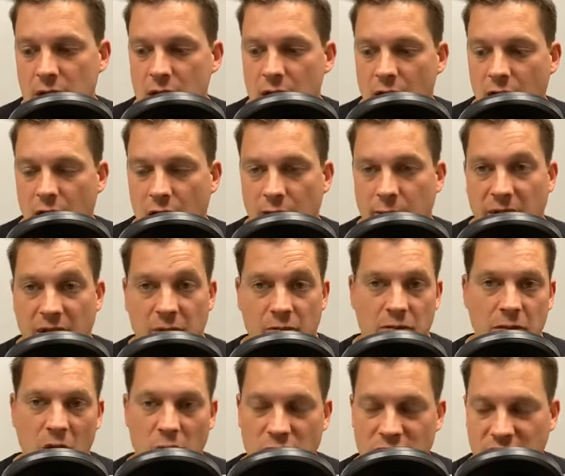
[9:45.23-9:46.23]
In
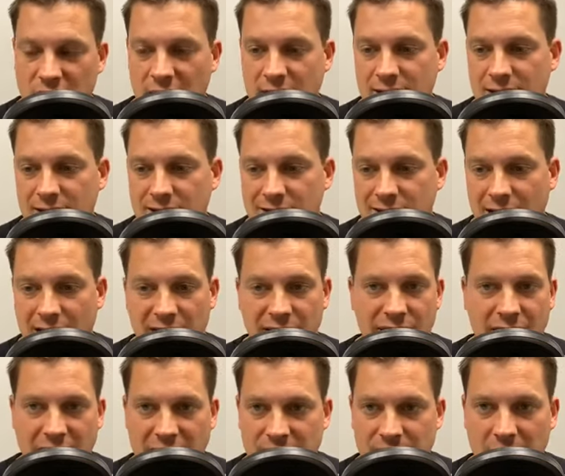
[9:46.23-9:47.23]
most cases, I
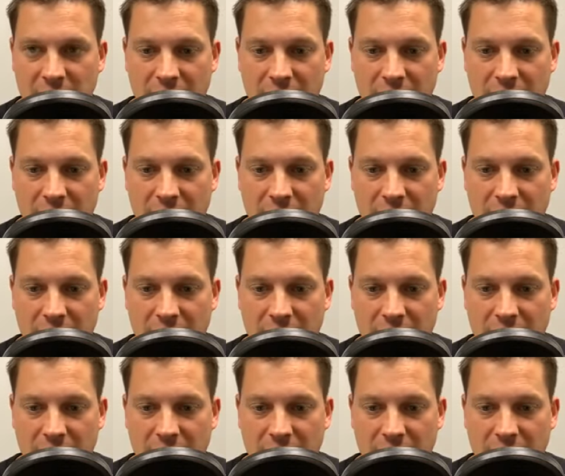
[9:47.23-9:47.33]
advise my